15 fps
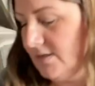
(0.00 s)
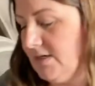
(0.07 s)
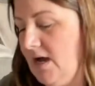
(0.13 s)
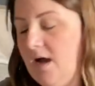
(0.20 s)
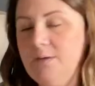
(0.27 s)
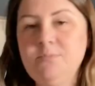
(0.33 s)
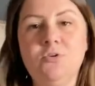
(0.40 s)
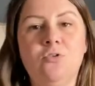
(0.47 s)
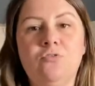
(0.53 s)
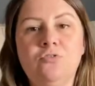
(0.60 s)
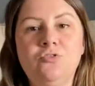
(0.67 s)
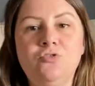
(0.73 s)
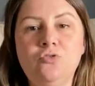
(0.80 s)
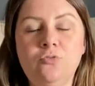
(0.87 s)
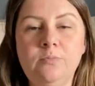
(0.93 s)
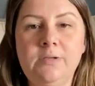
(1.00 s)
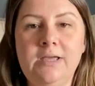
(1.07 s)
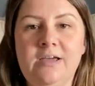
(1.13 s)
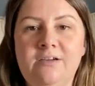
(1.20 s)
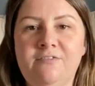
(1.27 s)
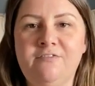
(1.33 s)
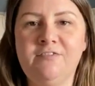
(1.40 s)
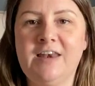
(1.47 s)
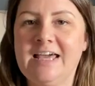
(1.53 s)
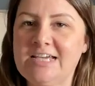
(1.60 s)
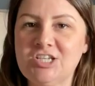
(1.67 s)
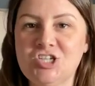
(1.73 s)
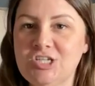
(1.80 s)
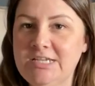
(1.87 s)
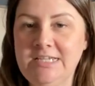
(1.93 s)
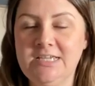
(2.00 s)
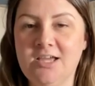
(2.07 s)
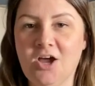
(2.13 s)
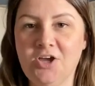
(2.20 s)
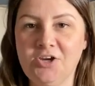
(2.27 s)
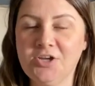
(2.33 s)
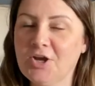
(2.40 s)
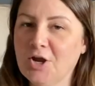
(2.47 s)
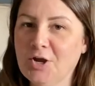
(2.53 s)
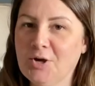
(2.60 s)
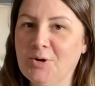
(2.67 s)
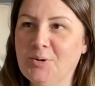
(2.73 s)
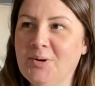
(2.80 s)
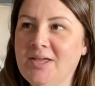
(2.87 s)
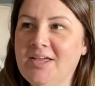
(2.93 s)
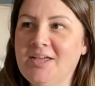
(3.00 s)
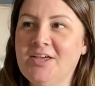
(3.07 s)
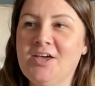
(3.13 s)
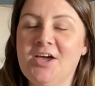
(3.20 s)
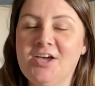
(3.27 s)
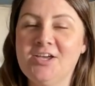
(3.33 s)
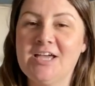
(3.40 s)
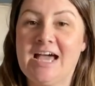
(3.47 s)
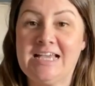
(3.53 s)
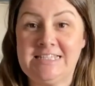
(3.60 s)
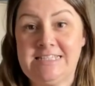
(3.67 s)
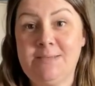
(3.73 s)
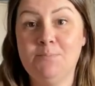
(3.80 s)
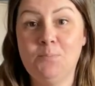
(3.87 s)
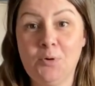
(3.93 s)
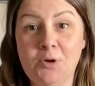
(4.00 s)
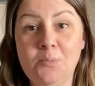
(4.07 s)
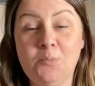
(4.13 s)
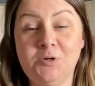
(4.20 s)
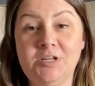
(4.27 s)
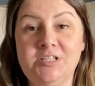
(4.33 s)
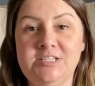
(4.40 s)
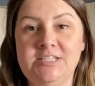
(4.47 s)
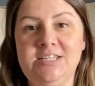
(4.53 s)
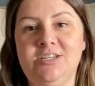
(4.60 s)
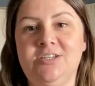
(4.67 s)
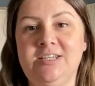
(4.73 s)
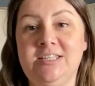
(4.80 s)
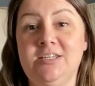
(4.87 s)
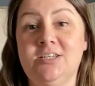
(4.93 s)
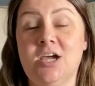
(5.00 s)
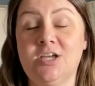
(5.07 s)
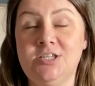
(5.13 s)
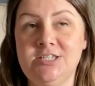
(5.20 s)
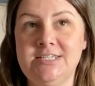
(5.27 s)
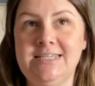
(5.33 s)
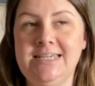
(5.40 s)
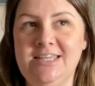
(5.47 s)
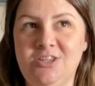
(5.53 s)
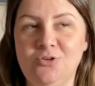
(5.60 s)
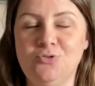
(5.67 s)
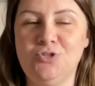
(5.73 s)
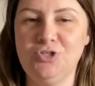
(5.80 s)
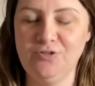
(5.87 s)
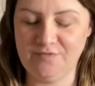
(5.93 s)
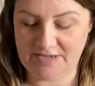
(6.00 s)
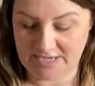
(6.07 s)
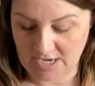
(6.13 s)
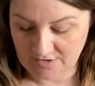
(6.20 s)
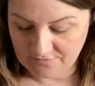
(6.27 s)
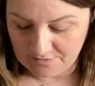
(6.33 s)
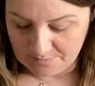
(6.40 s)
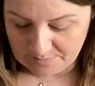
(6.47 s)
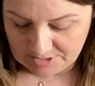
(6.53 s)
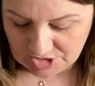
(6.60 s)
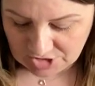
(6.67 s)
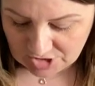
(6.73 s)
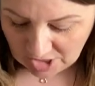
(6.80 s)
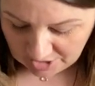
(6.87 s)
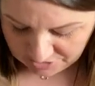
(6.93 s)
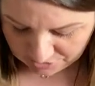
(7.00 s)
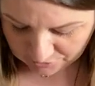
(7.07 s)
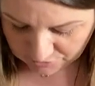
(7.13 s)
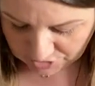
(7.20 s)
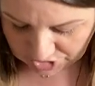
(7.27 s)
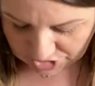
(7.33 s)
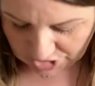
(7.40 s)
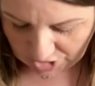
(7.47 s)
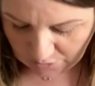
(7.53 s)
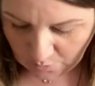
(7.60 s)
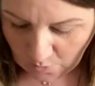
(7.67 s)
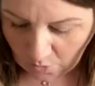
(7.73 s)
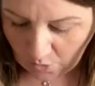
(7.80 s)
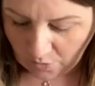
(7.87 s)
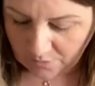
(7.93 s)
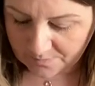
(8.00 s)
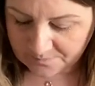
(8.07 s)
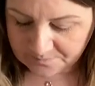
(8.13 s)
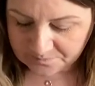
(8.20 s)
now I'm not normally a flat sheet kind of girl, as in putting one underneath your duvet cover, but I thought, do you know what?